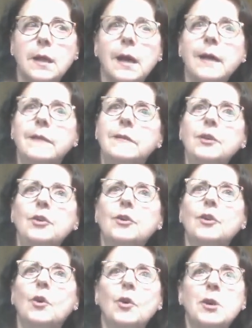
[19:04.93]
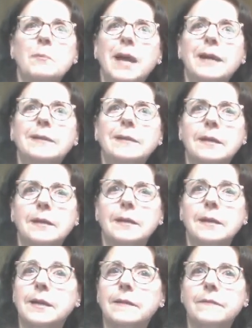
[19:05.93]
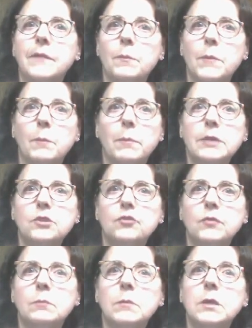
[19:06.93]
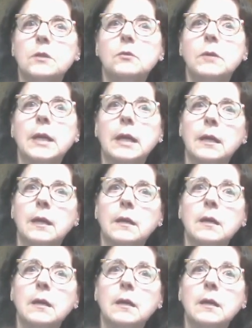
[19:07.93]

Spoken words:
I think you're automatically going to give them the best treatment you can.